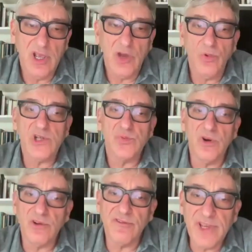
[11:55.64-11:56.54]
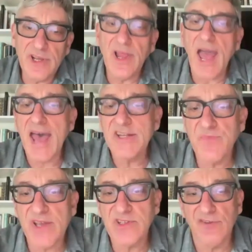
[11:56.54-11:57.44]
which will reveal
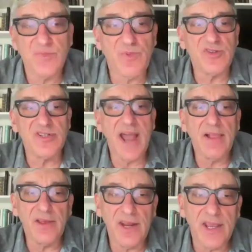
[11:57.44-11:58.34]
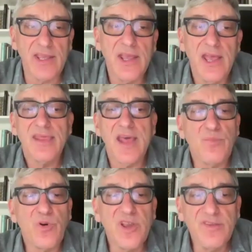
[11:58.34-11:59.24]
aspects of his personality
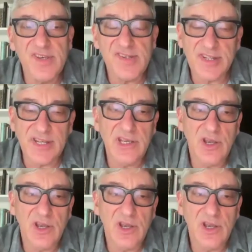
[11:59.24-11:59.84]
that previously